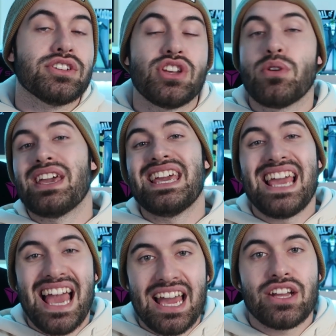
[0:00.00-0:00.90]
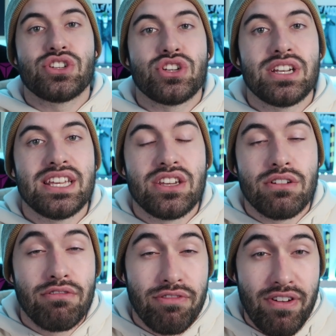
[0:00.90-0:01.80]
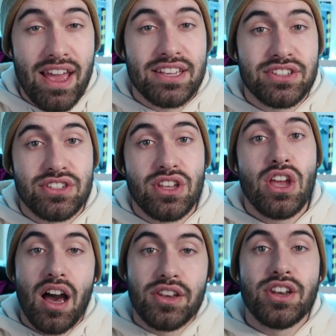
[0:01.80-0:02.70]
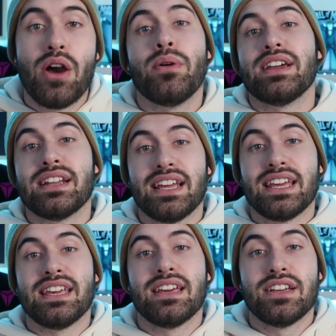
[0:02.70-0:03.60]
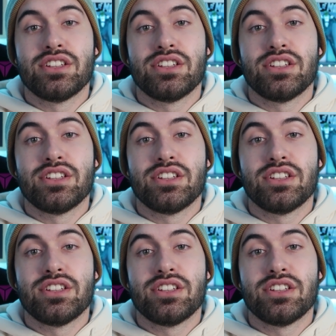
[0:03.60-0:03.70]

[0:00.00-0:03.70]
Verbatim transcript: So he actually confessed unknowingly